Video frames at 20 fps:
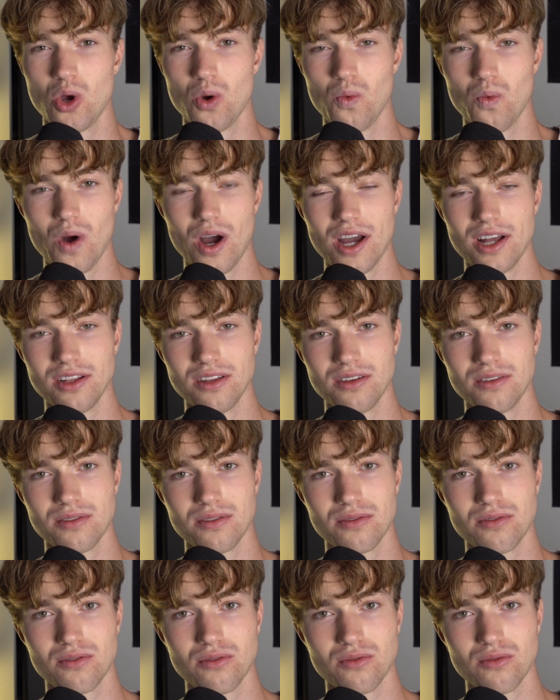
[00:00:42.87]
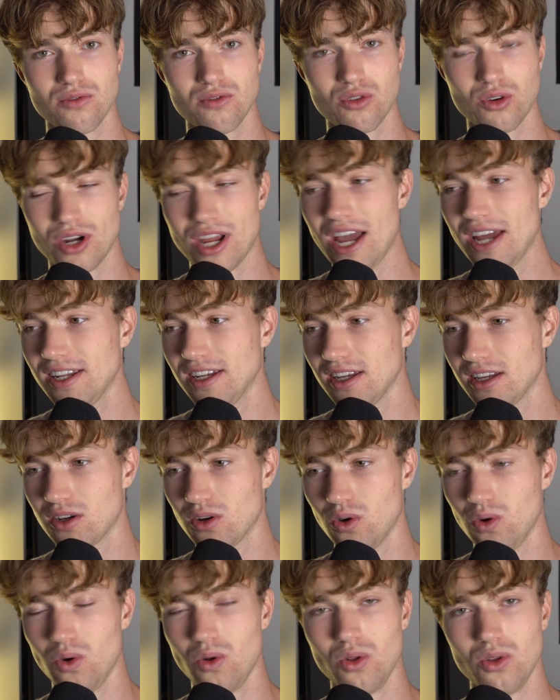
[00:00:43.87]
while forgetting
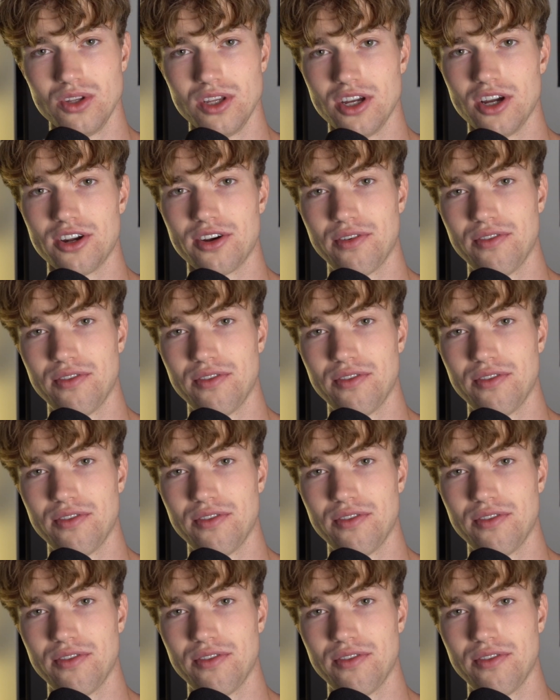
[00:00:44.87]
all the other